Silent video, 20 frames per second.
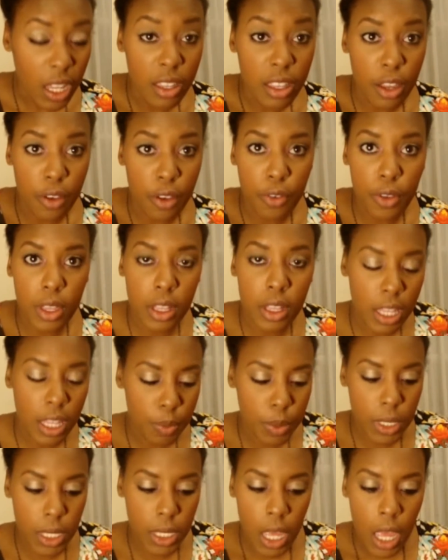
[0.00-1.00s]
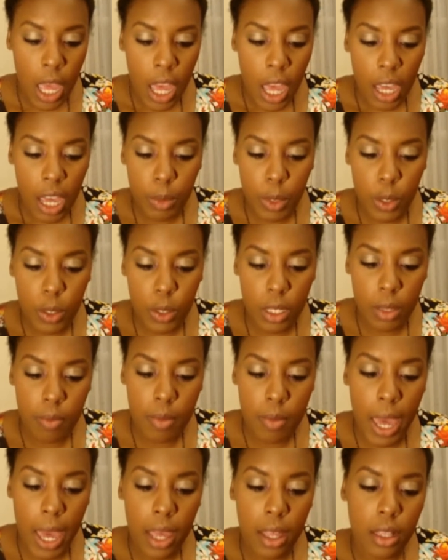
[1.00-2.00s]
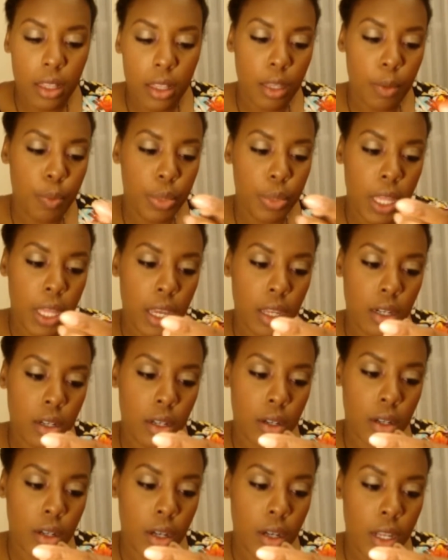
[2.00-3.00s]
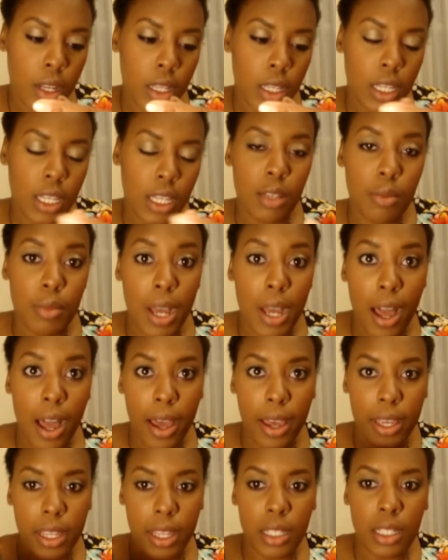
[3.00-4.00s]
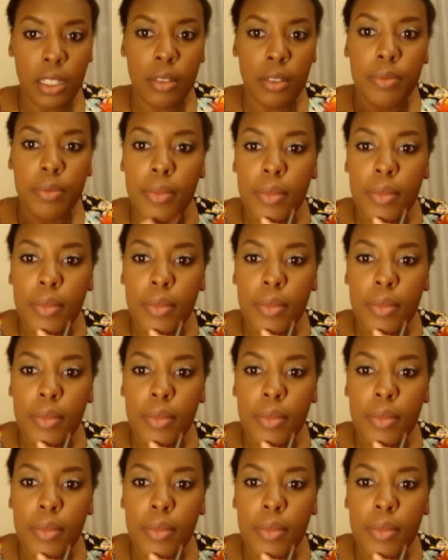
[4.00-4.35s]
Now for the lips, I'm using MAC lip liner in Mahogany,